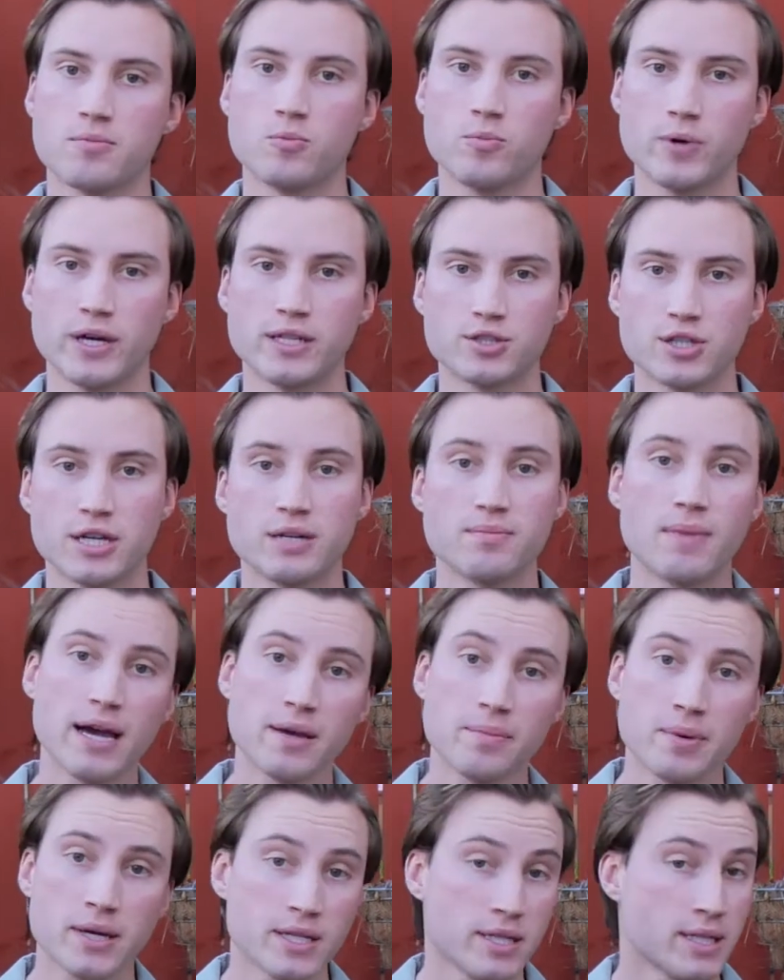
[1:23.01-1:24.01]
which in my
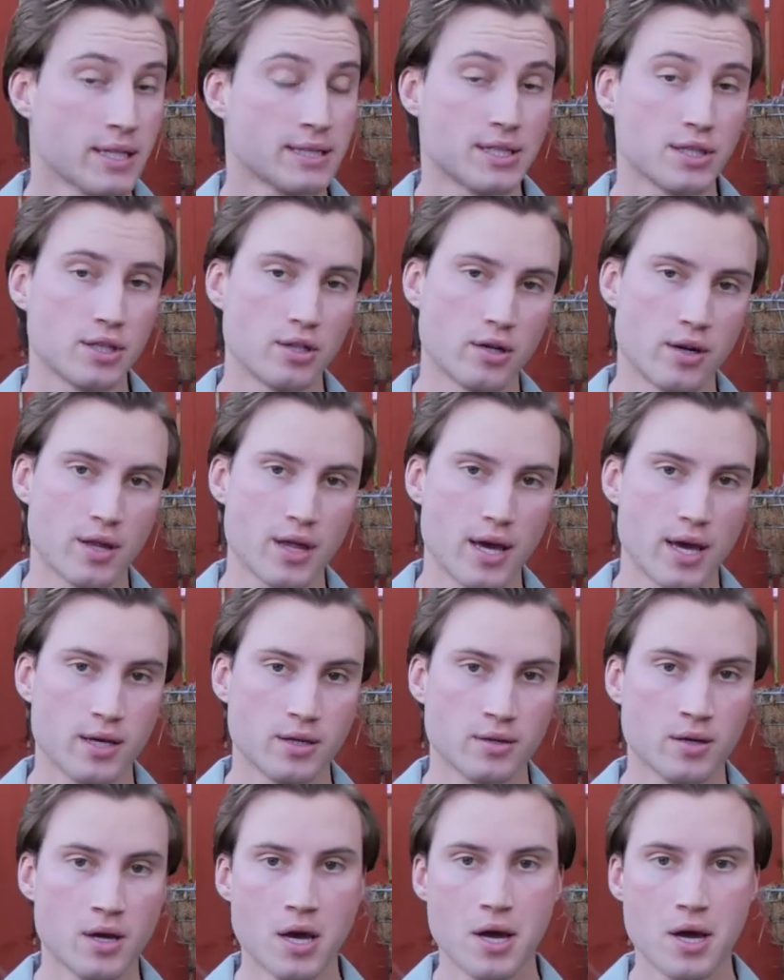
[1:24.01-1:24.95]
opinion is a good thing.